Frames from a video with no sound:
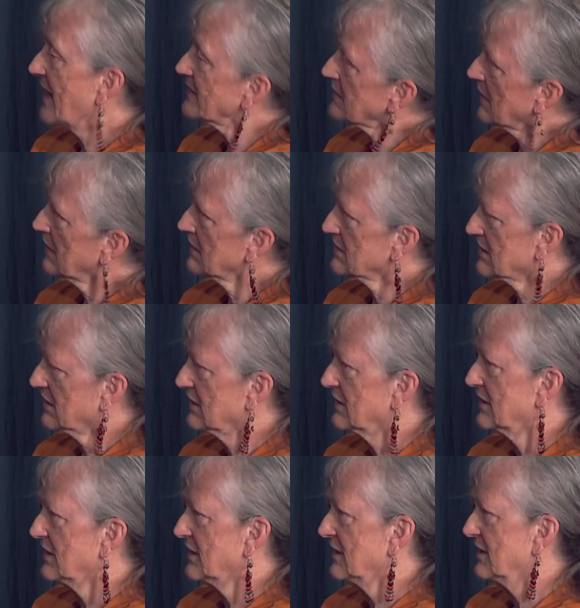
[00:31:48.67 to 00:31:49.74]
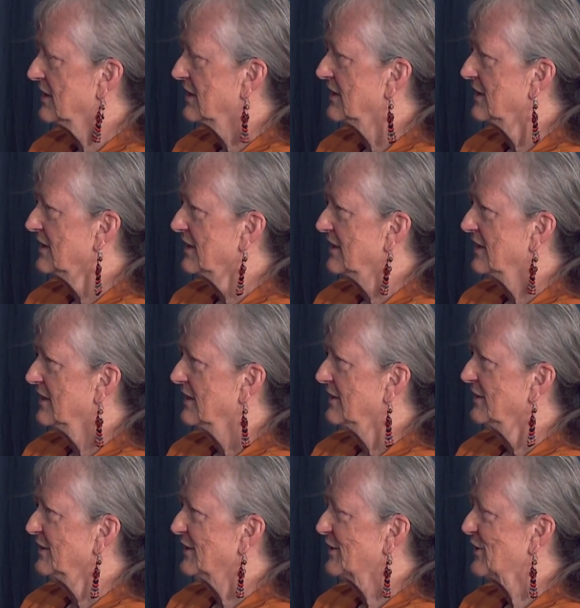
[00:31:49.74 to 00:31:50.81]
and art. Right.
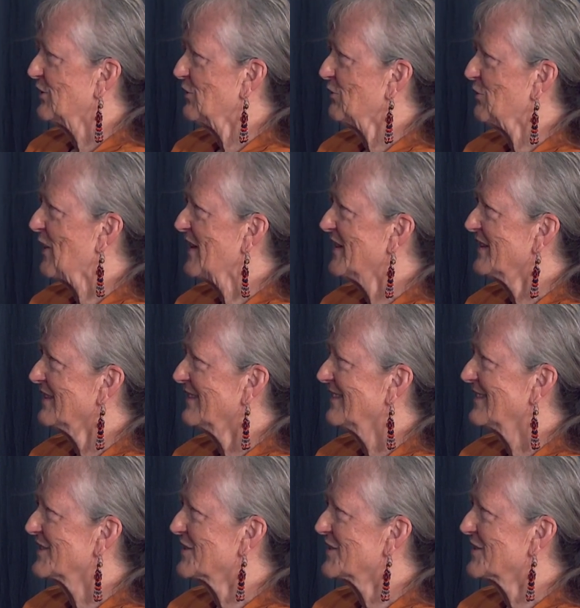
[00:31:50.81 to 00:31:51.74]
So when right.